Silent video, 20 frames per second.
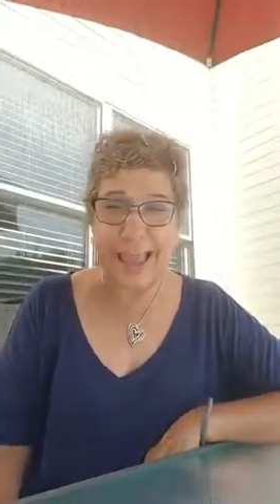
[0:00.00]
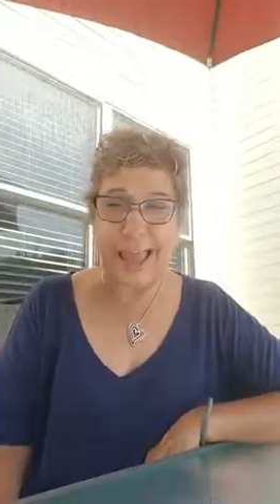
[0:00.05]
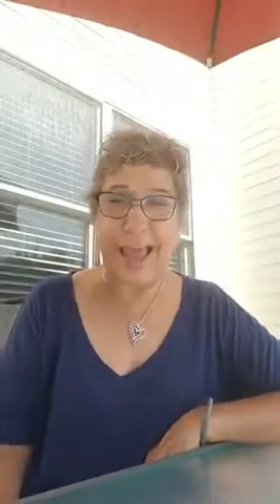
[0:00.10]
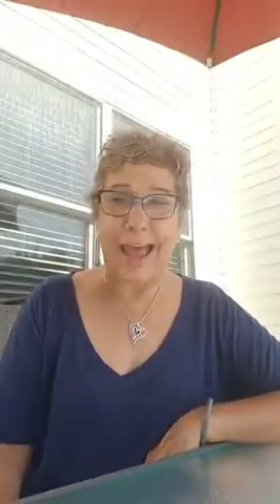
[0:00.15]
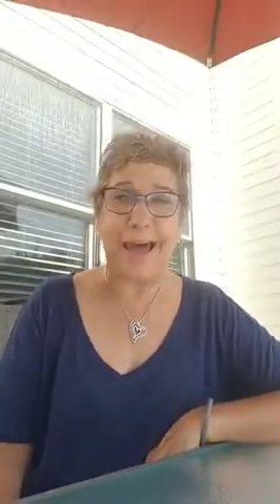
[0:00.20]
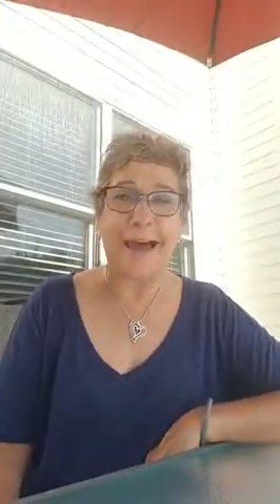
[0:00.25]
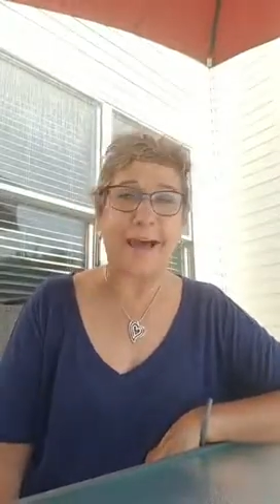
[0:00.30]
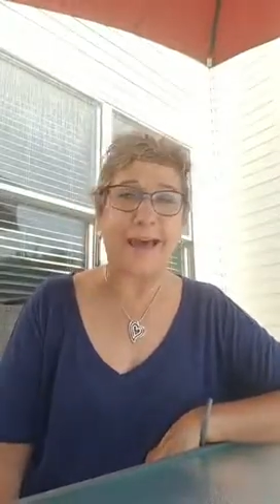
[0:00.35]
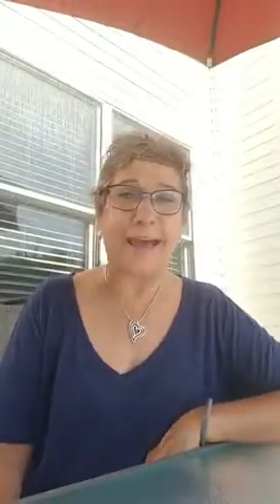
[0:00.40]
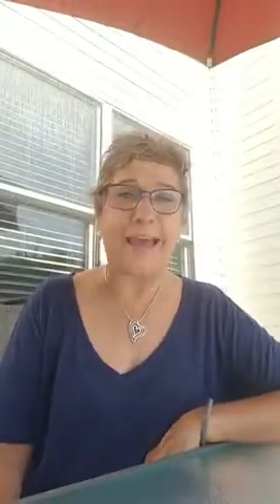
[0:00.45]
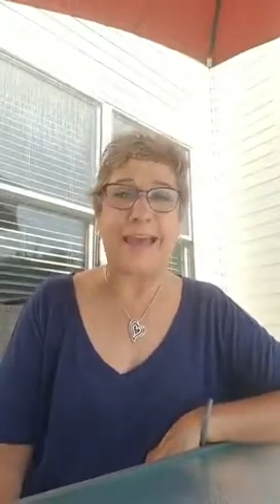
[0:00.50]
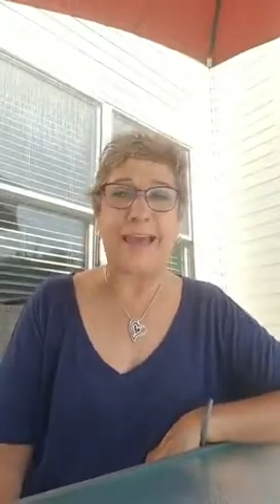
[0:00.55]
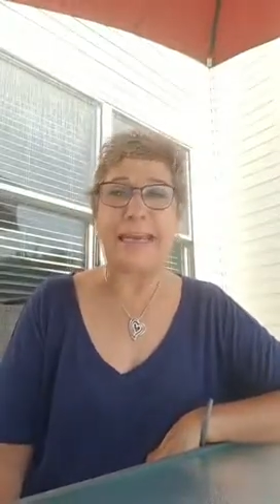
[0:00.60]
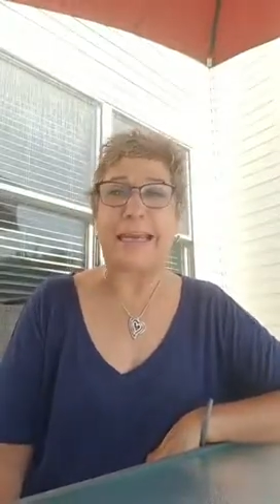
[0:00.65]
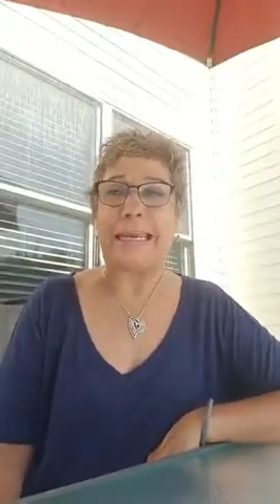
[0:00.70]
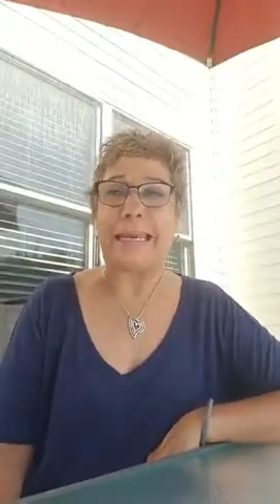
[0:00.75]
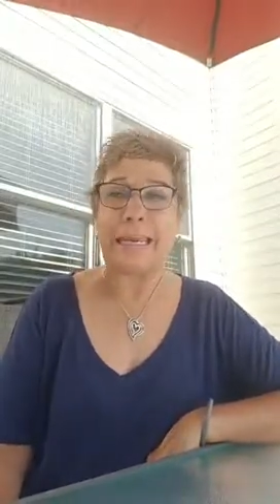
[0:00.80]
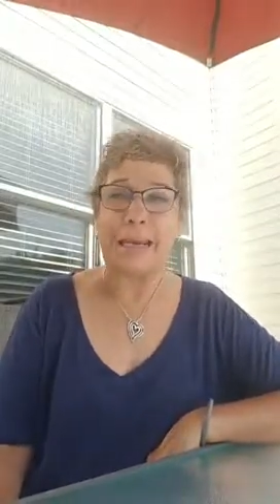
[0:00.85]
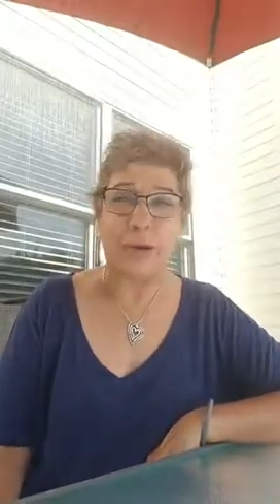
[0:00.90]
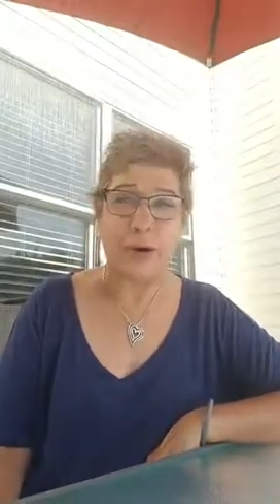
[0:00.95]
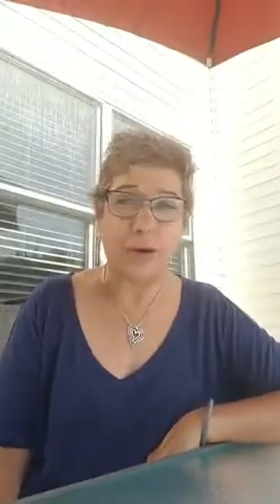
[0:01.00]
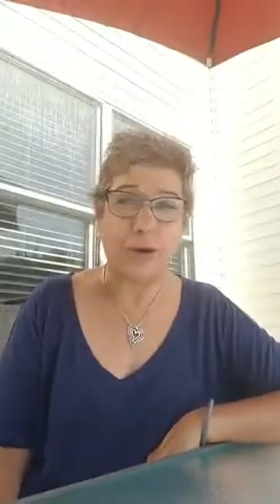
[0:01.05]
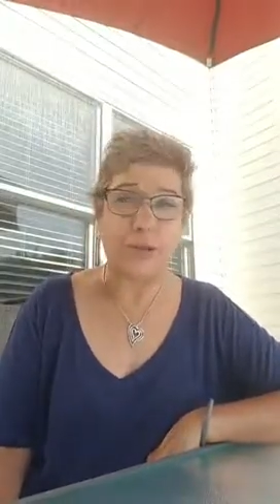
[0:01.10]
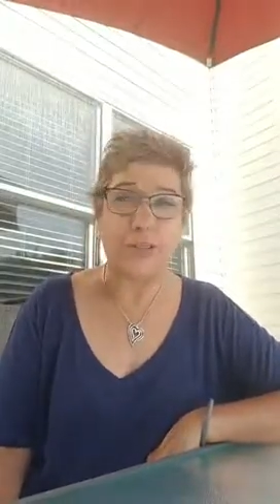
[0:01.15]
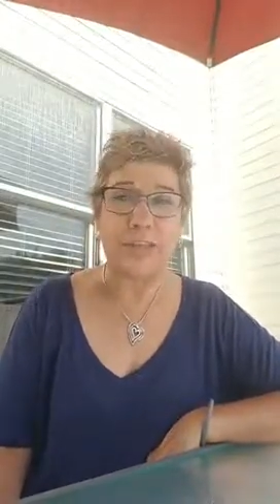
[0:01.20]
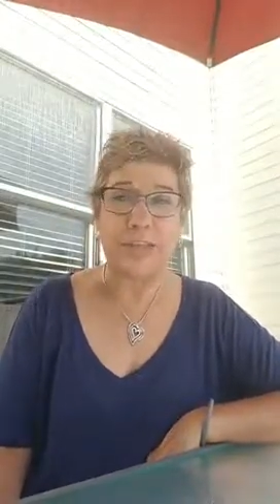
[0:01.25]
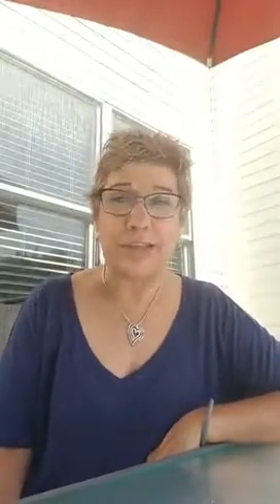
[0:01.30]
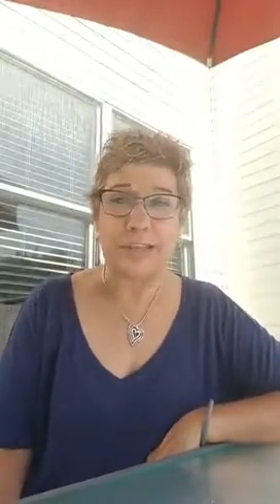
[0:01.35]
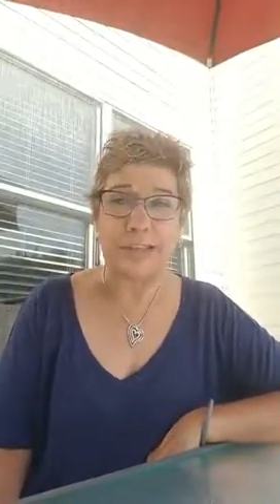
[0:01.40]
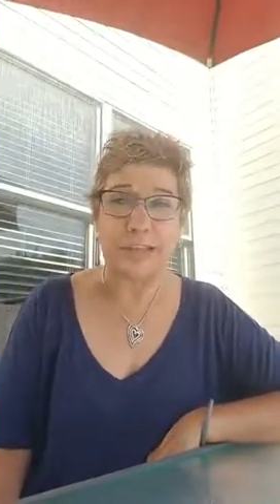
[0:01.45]
and hear
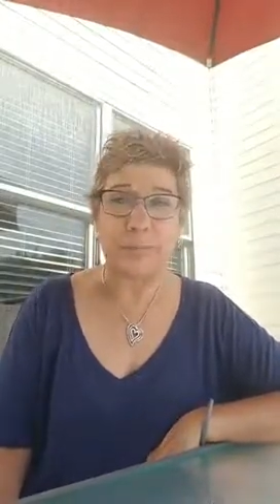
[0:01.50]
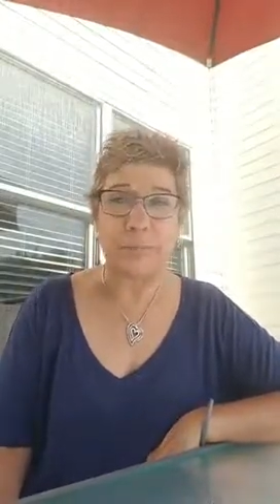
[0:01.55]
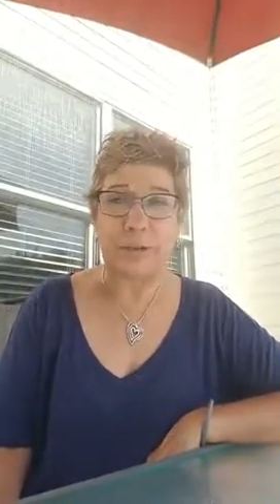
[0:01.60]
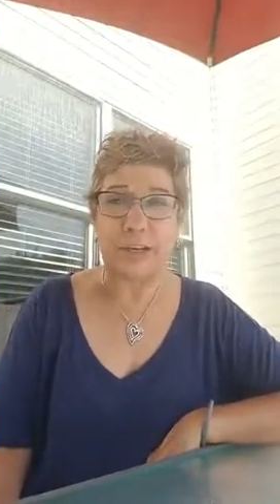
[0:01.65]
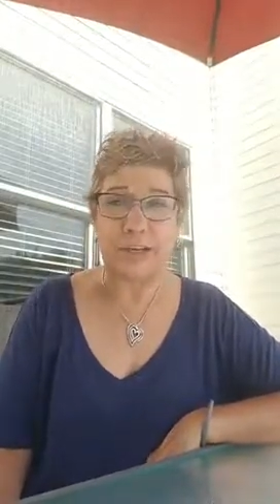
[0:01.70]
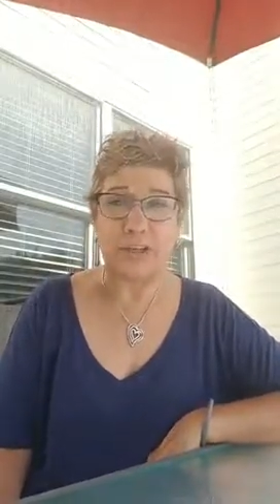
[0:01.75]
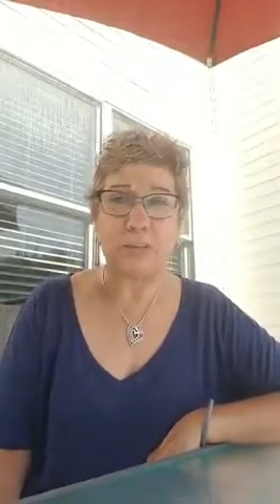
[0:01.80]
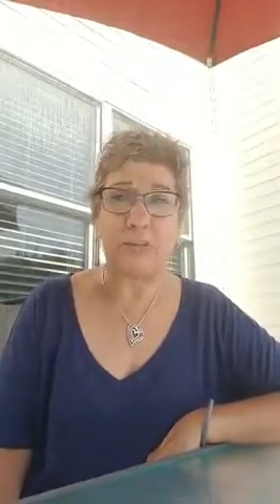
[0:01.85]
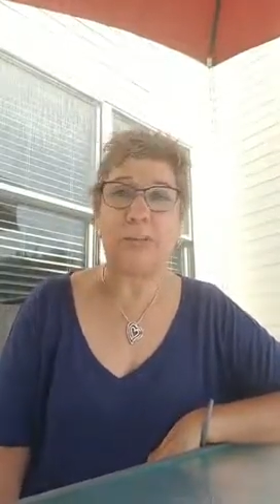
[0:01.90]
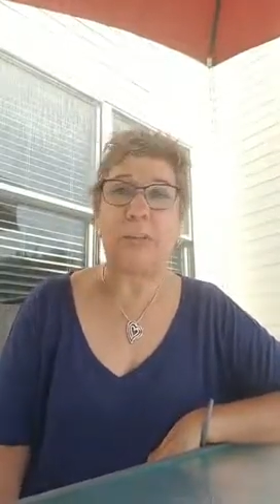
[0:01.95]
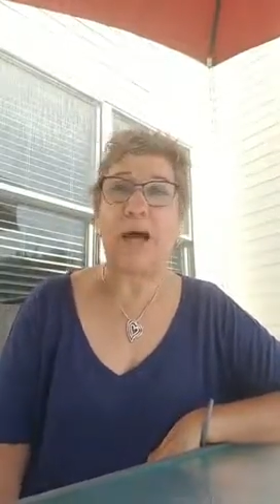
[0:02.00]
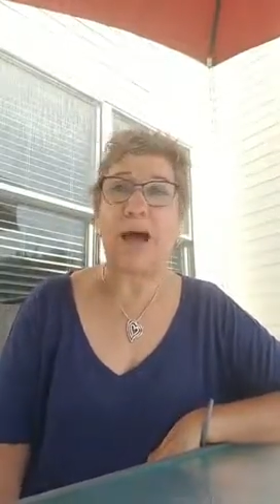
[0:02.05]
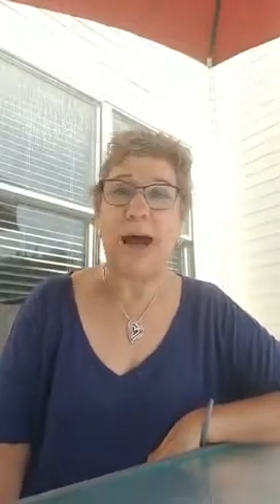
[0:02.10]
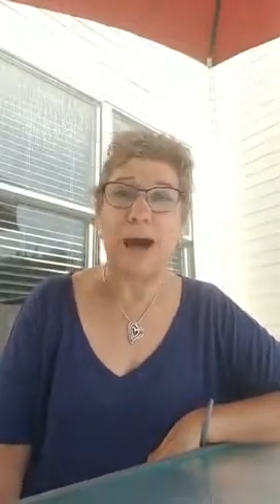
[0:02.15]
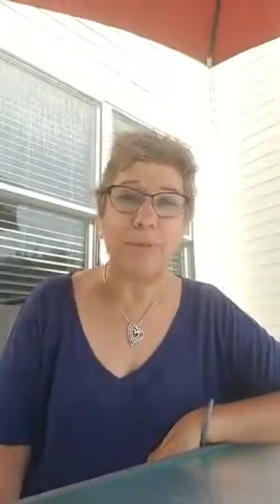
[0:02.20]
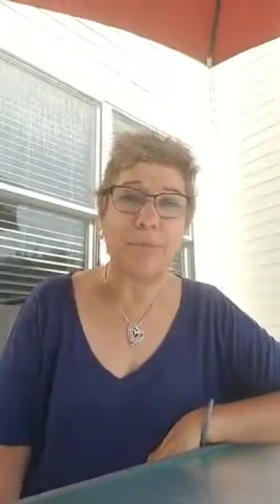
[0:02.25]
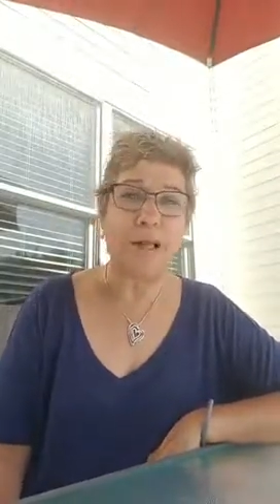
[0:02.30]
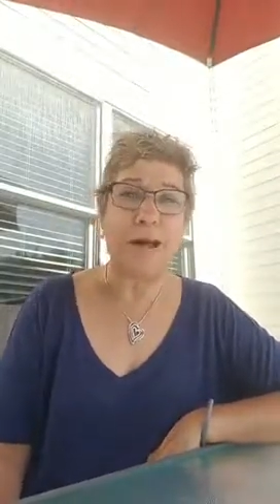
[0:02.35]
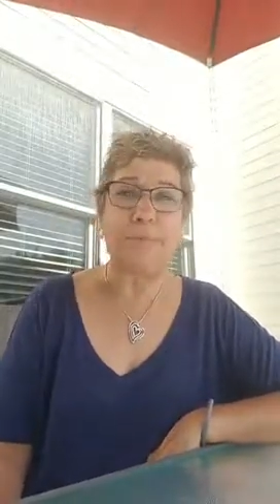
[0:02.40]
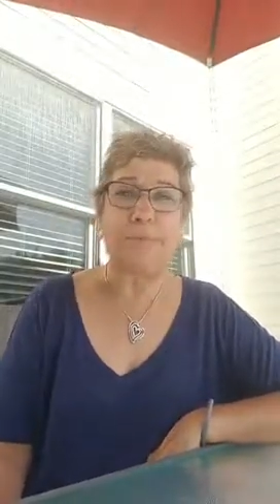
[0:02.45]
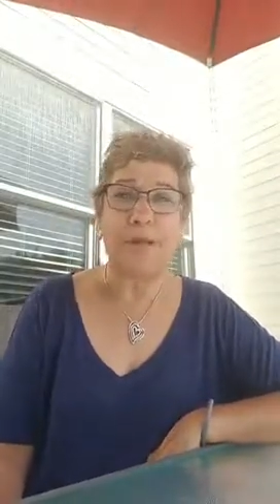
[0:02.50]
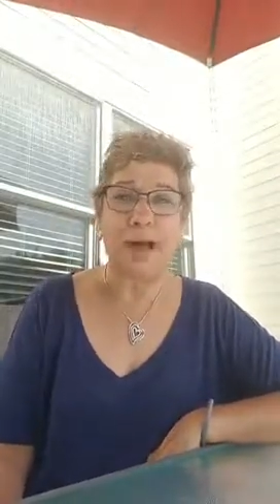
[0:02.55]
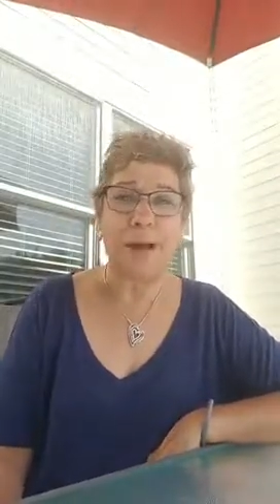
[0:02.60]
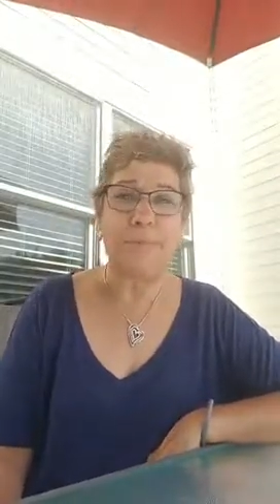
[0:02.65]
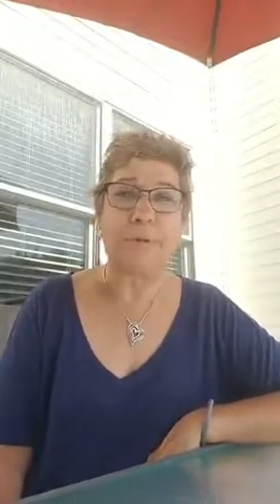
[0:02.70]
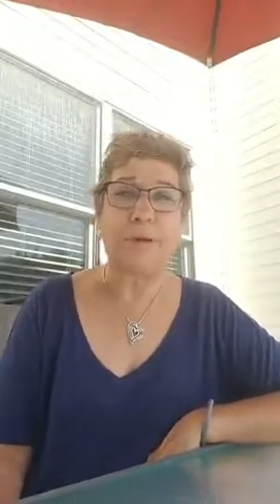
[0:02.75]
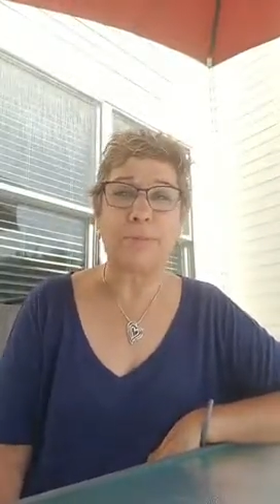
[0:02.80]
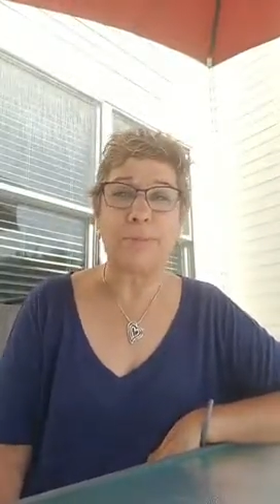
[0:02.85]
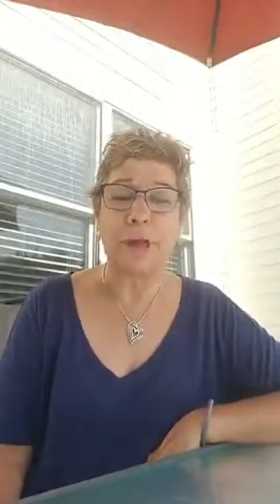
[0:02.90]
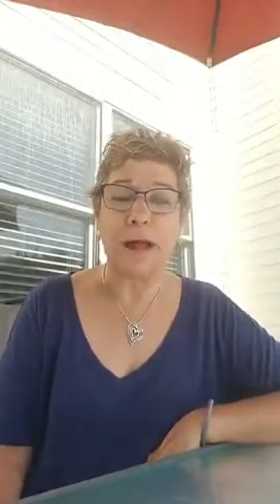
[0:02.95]
this speech, blah, blah, blah,
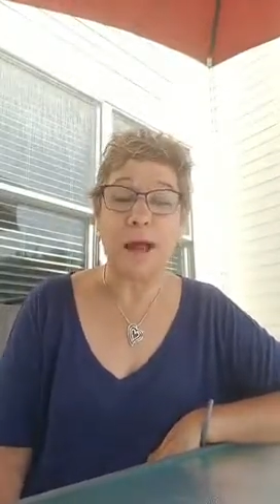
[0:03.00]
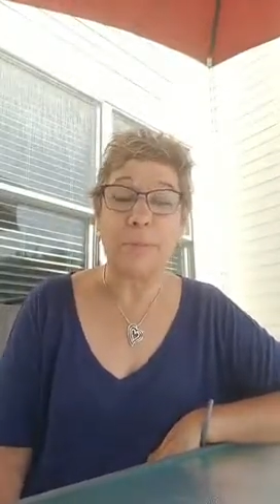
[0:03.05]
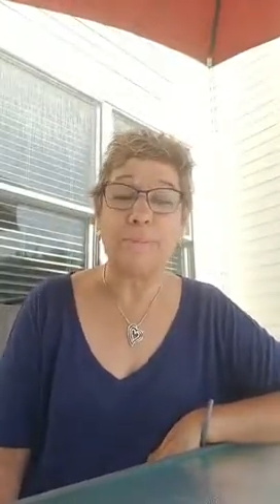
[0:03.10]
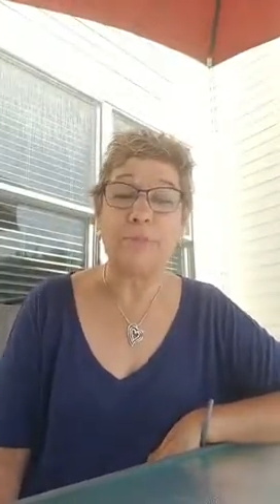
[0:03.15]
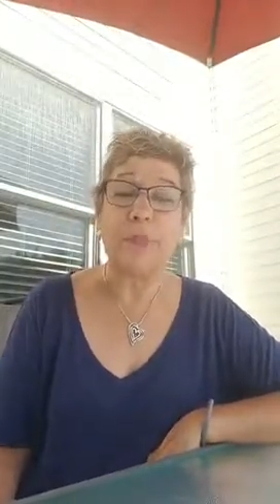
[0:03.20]
blah, blah.